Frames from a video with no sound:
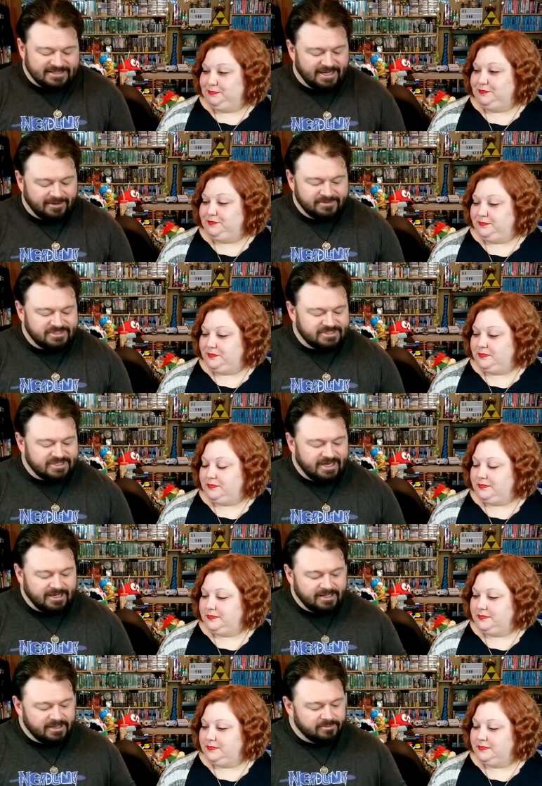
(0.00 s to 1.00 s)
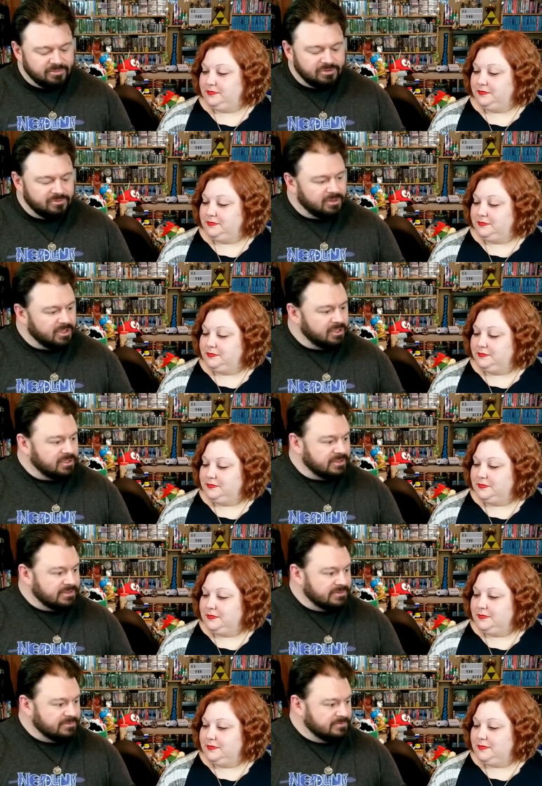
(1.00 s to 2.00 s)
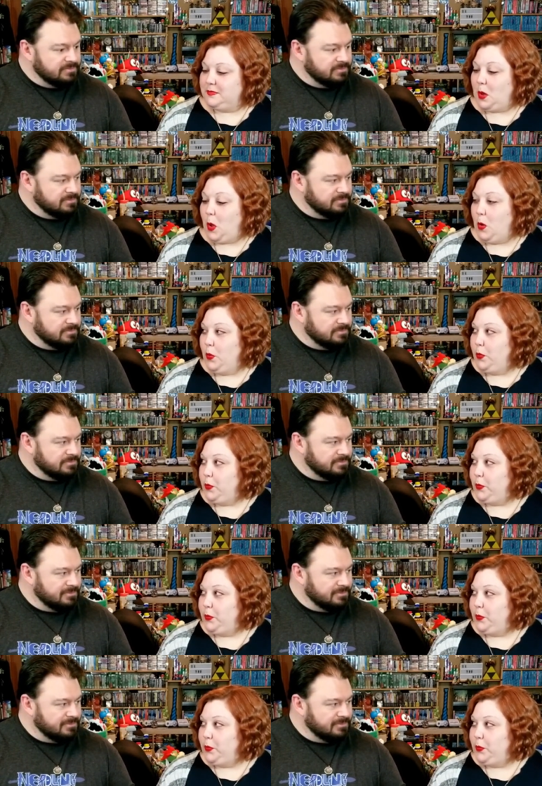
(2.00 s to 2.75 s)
Speaker 1: now we just got to get the blue one like this. Oh.